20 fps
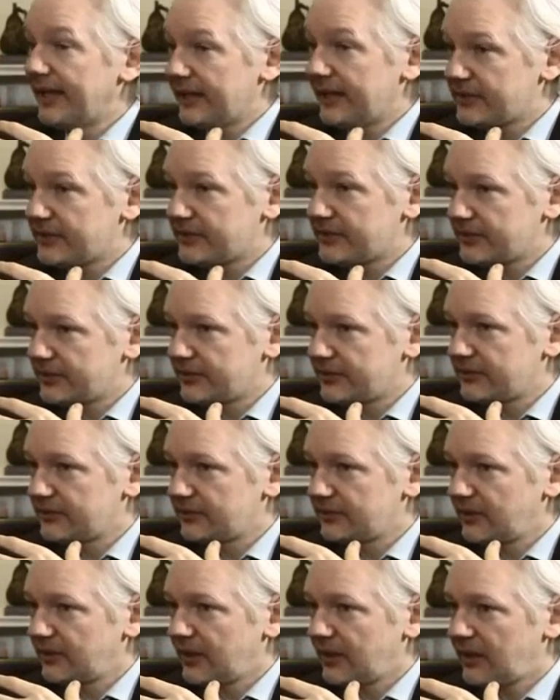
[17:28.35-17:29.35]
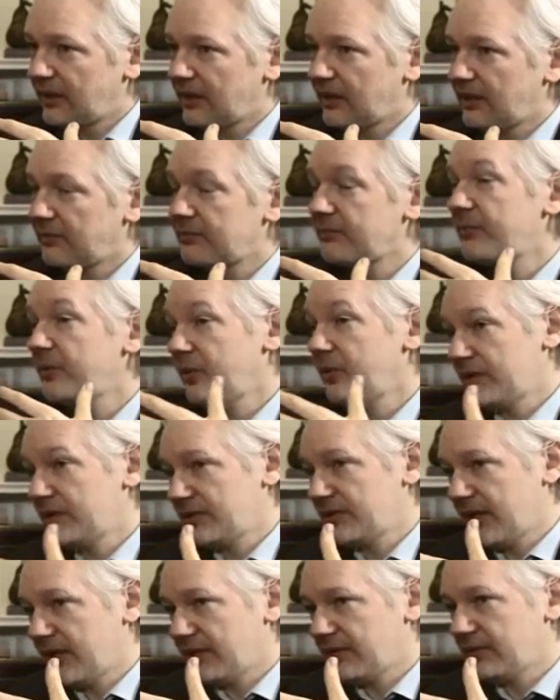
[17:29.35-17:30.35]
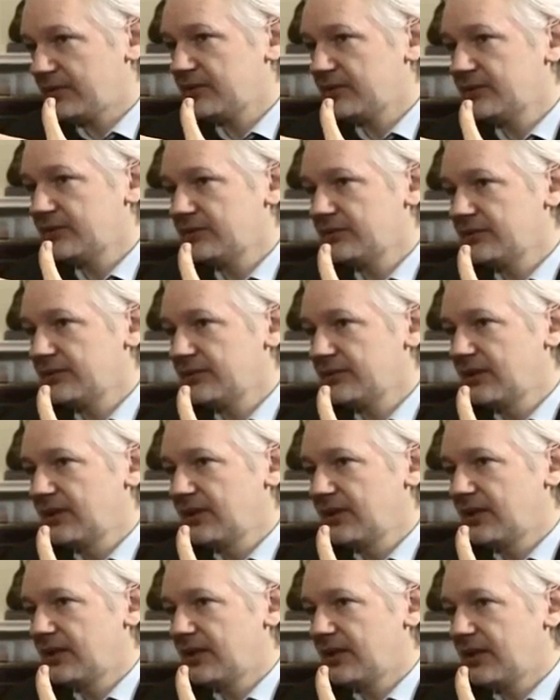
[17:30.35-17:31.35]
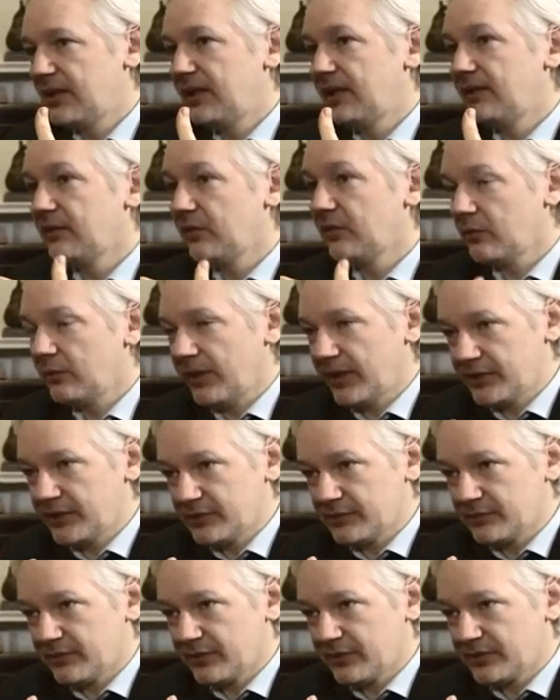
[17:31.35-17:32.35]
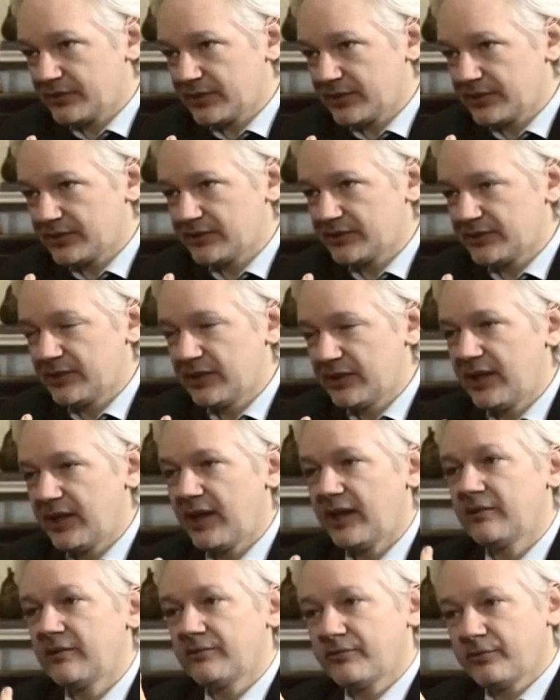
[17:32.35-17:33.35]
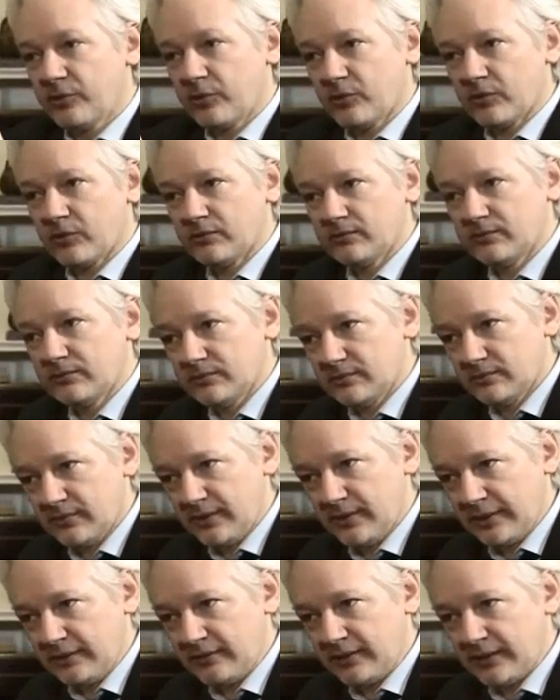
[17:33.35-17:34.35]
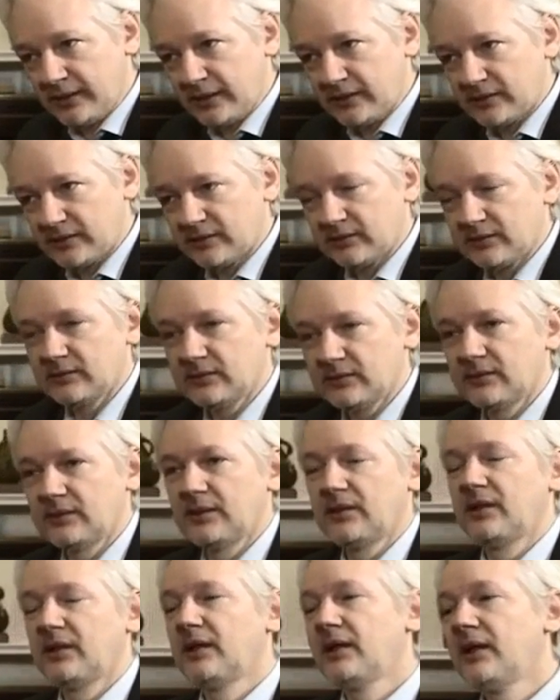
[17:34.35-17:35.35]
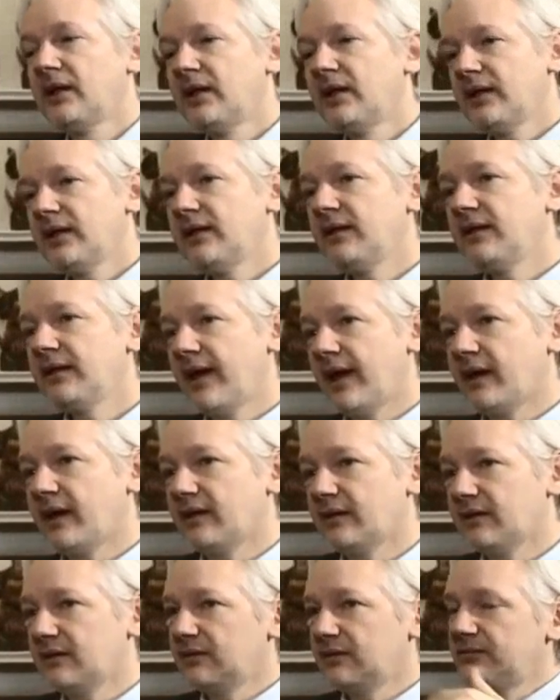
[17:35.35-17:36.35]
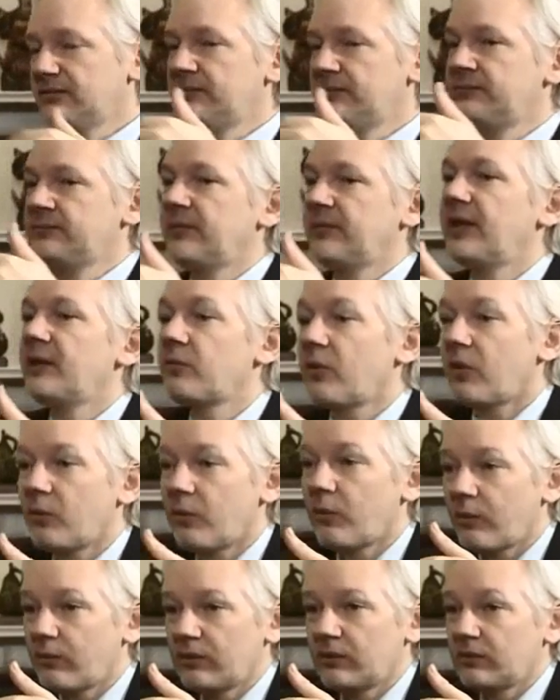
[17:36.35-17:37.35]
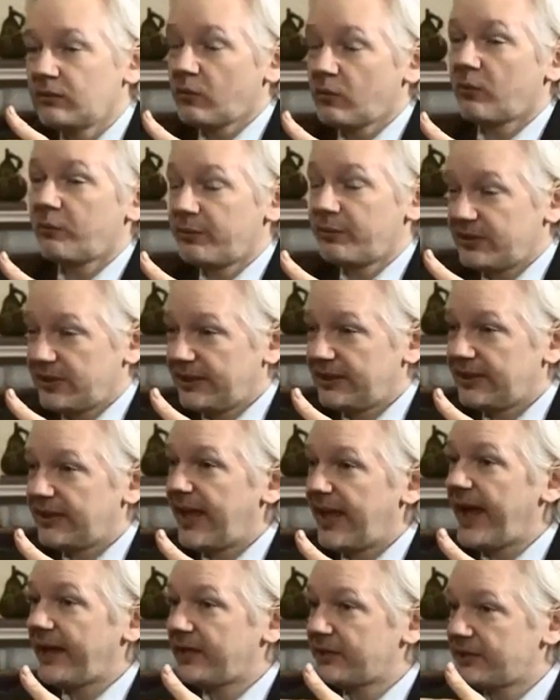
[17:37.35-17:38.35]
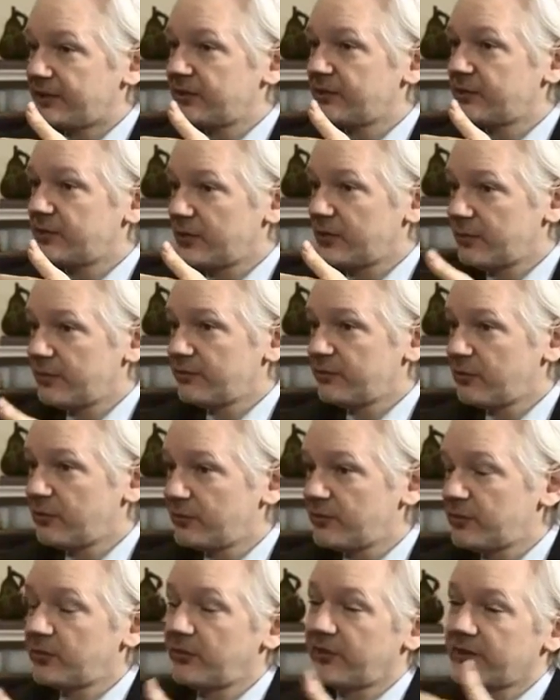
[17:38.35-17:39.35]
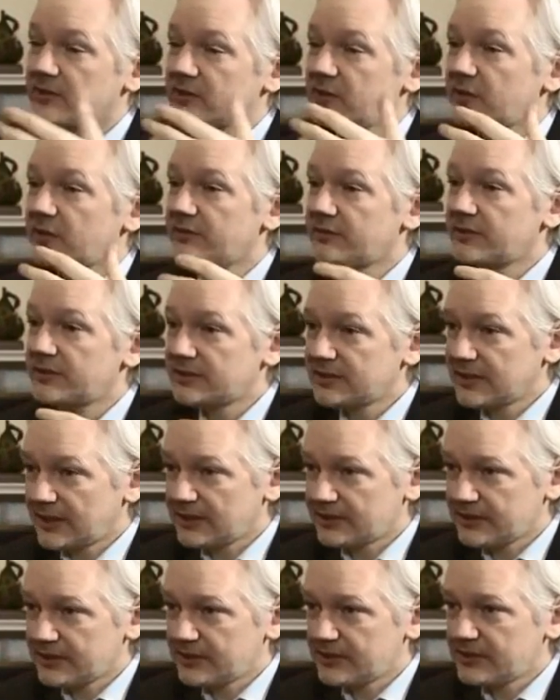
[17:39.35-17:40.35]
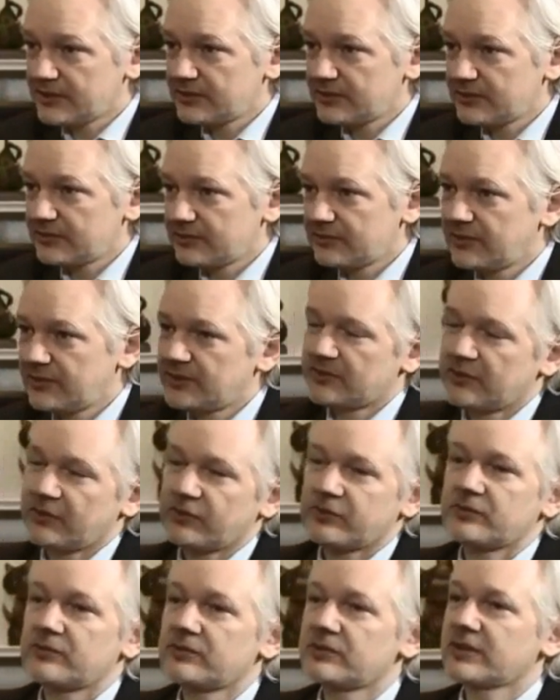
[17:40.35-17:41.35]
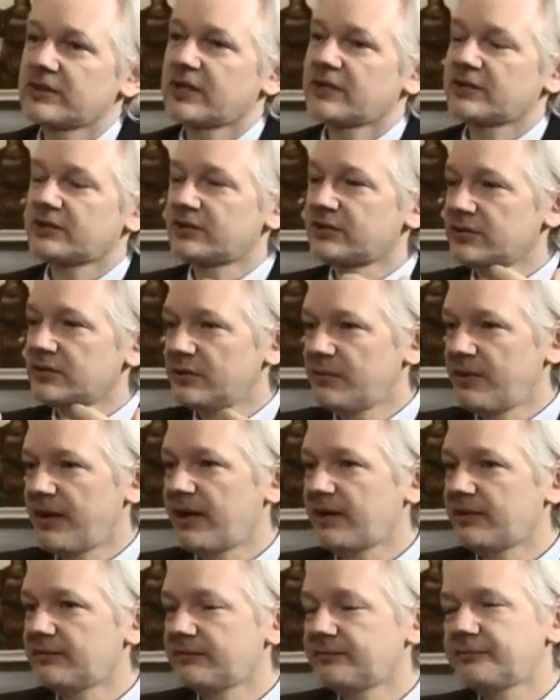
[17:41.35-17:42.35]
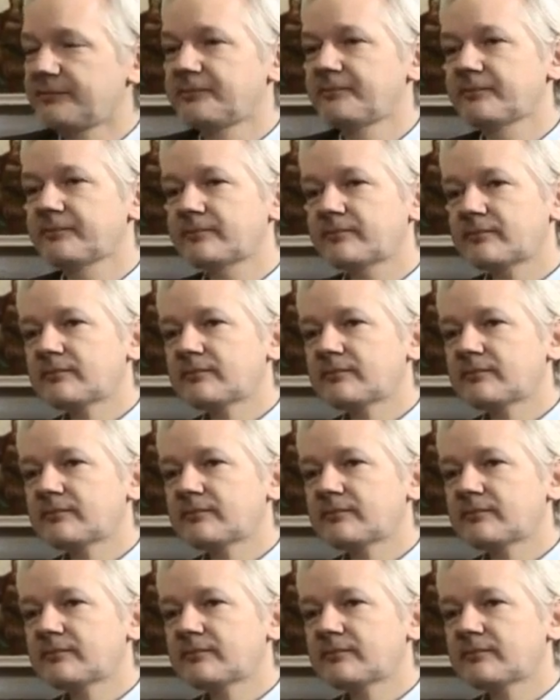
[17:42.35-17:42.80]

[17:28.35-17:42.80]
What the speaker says: against Bernie Sanders in the nomination process and for Hillary Clinton. Now, in what particular actions were performed? Well, there's a lot of discussions. There's discussions about